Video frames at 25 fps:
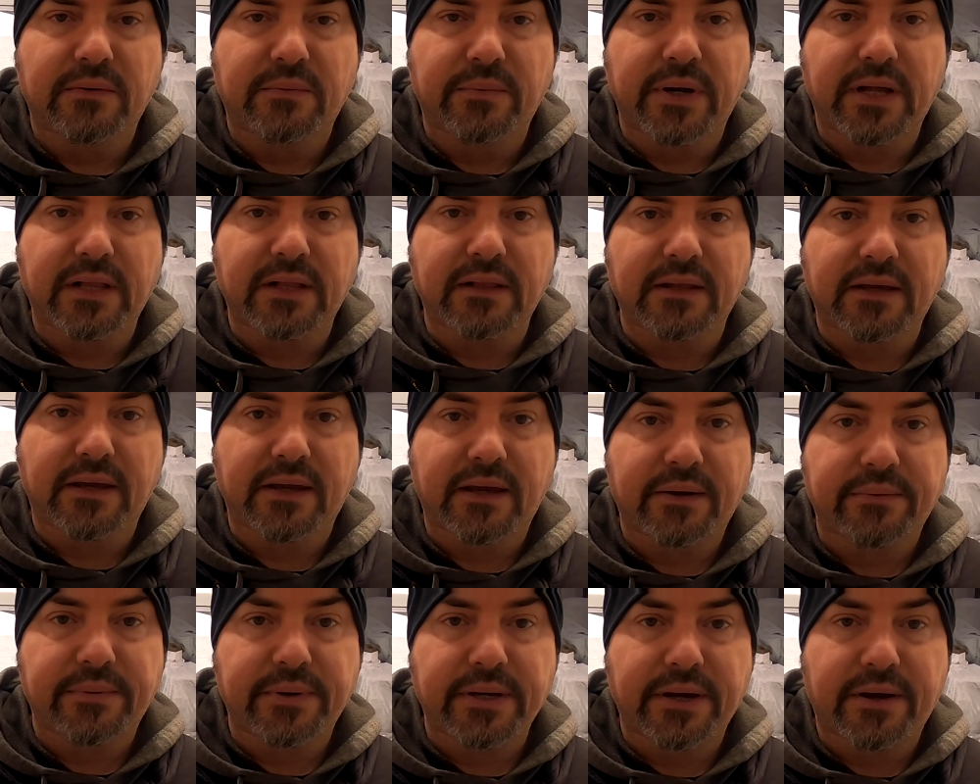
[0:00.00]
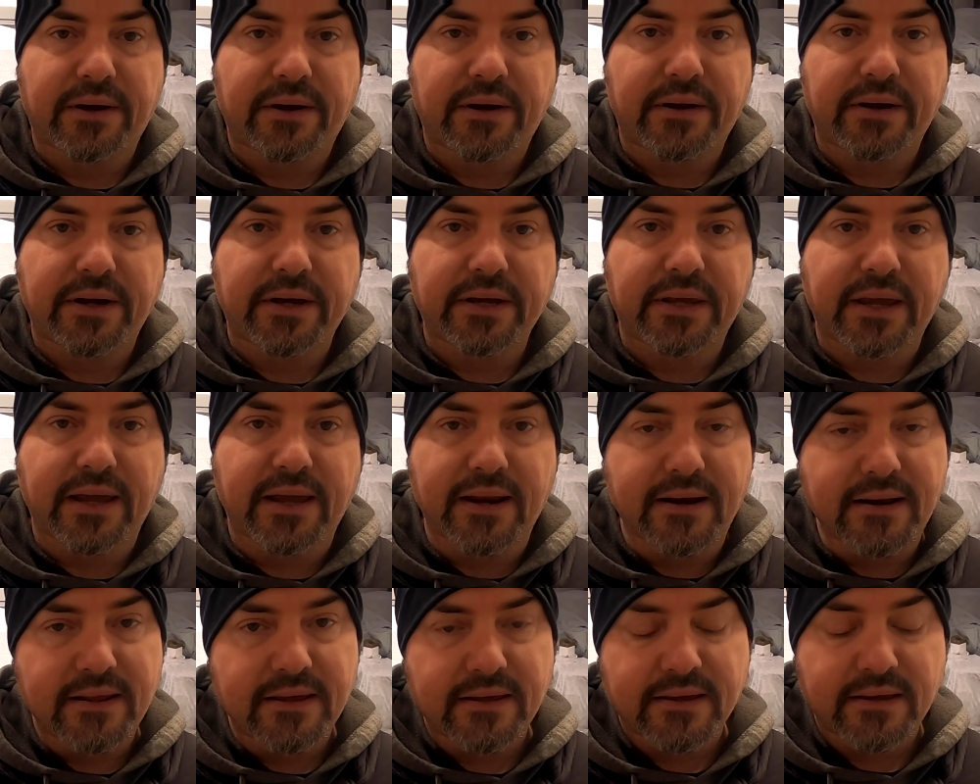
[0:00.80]
Well, here we are
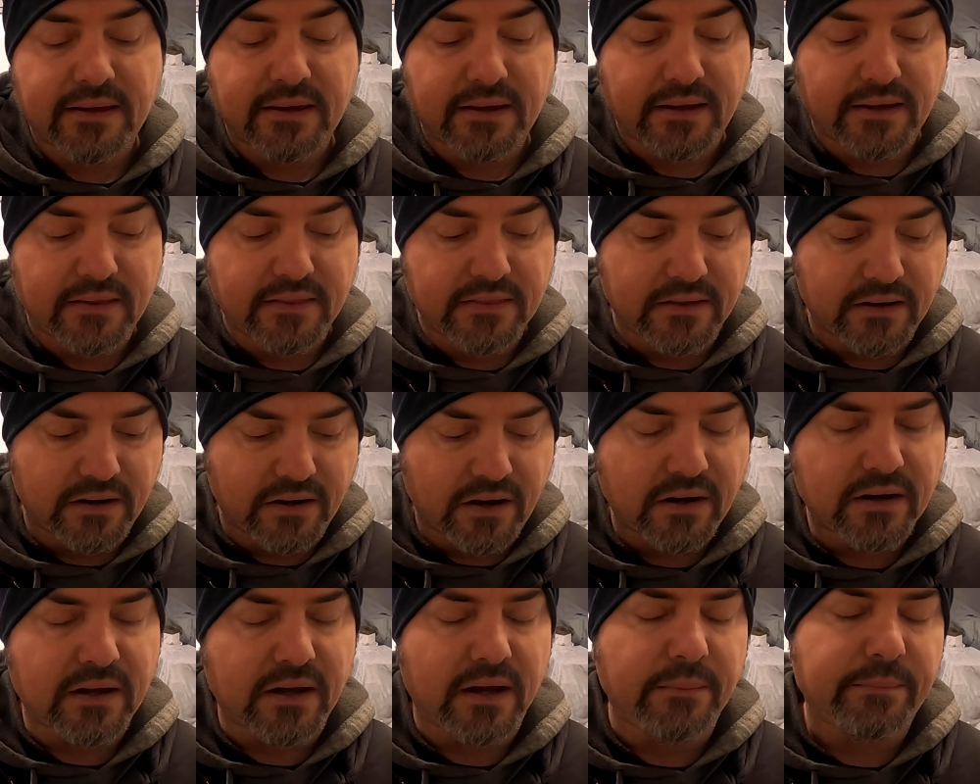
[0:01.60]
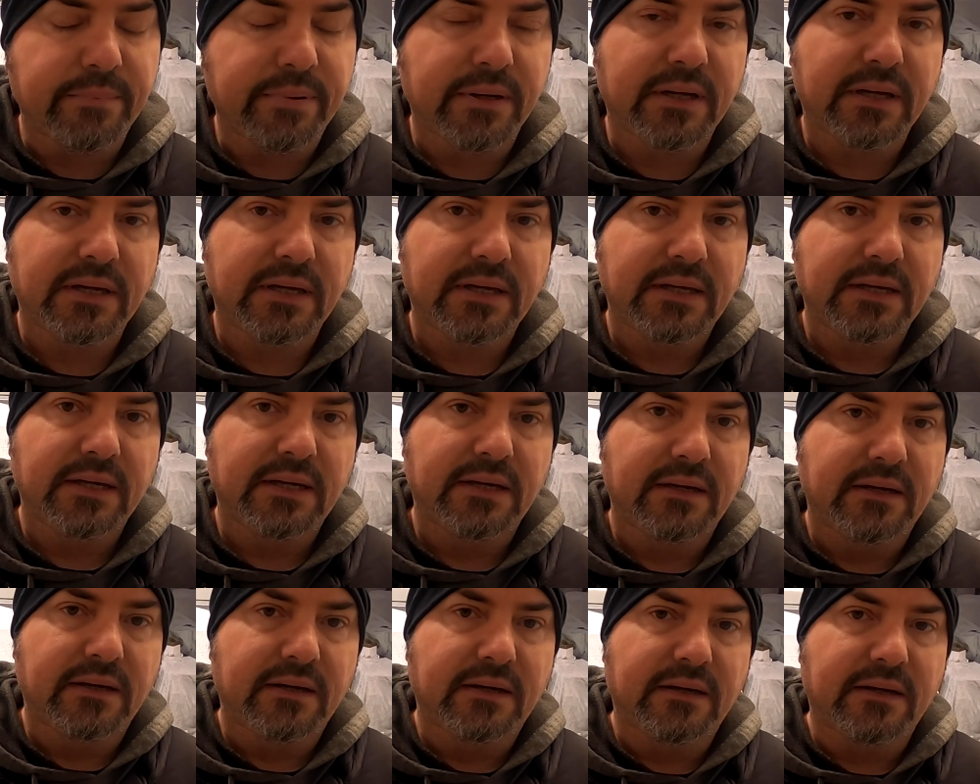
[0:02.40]
again in the lockup,
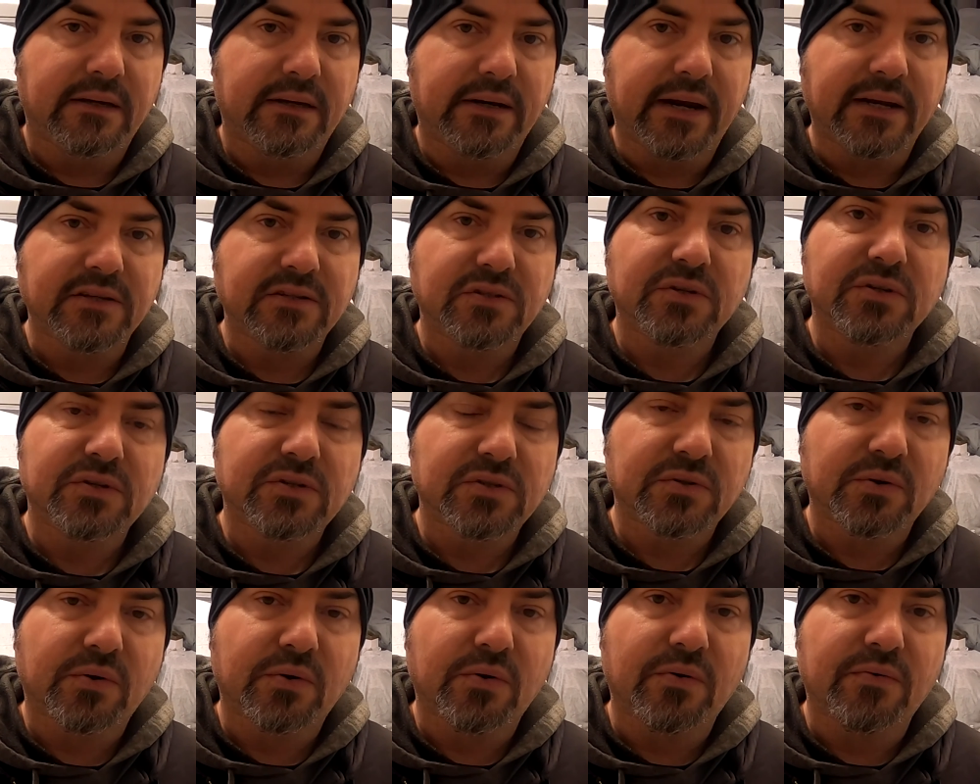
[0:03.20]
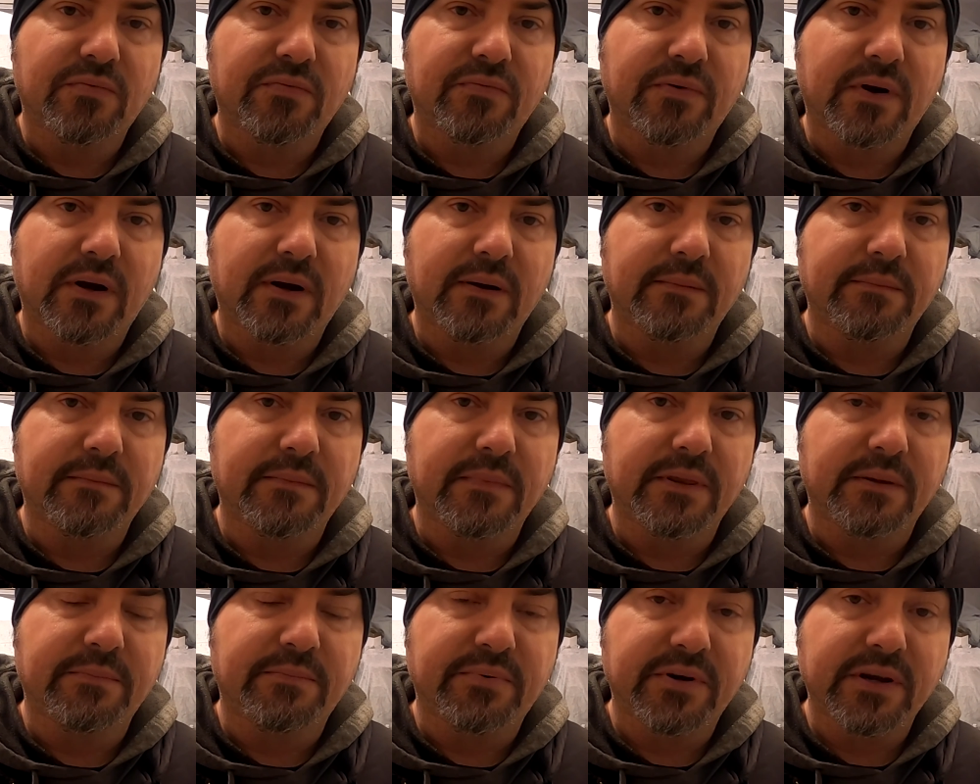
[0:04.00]
and as you saw from
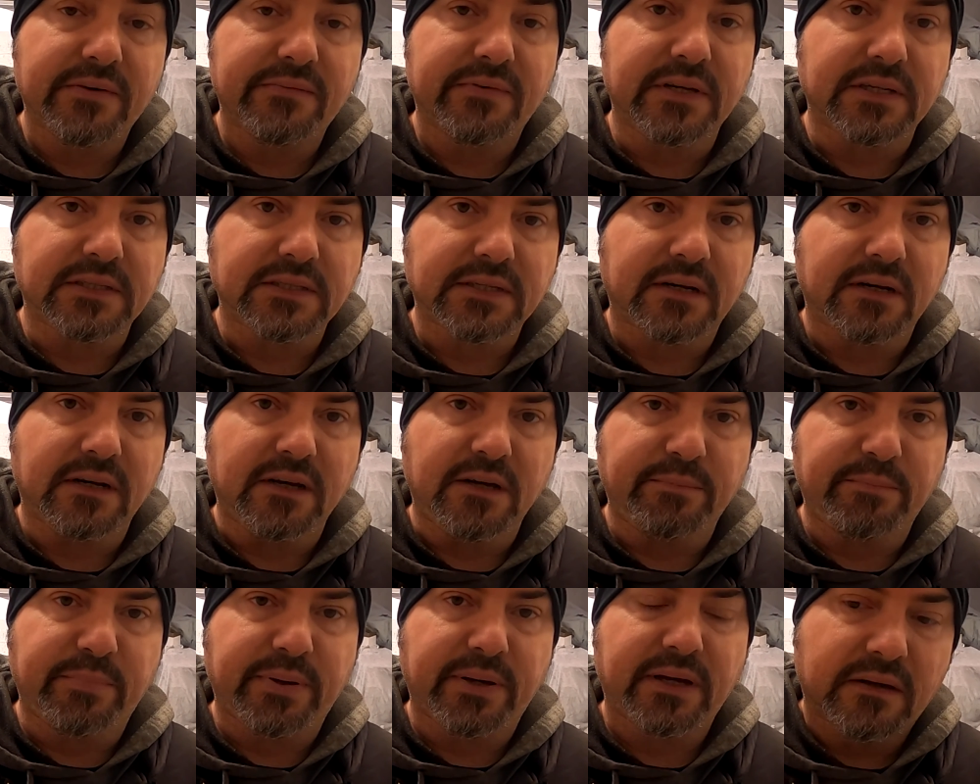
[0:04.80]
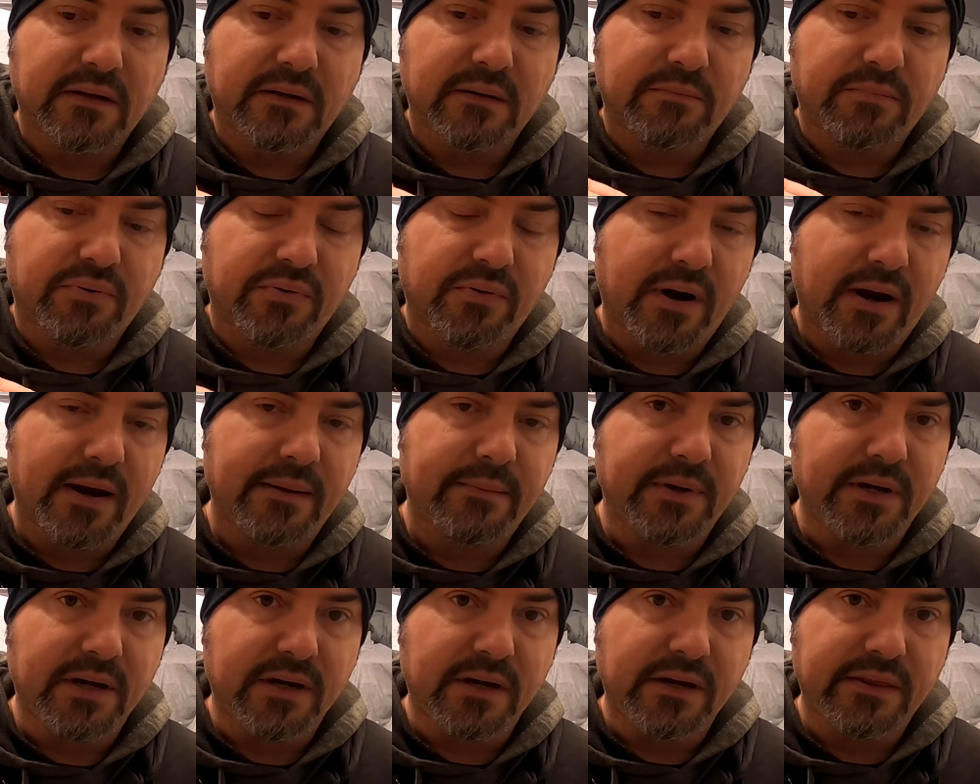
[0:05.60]
the previous clip,
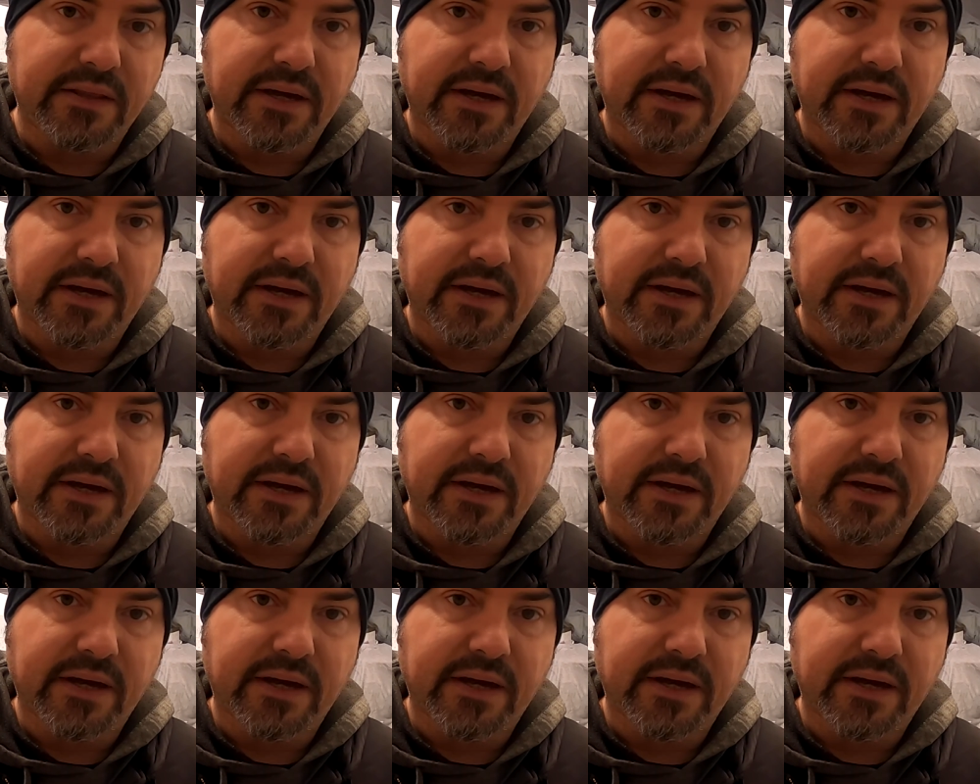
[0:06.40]
primer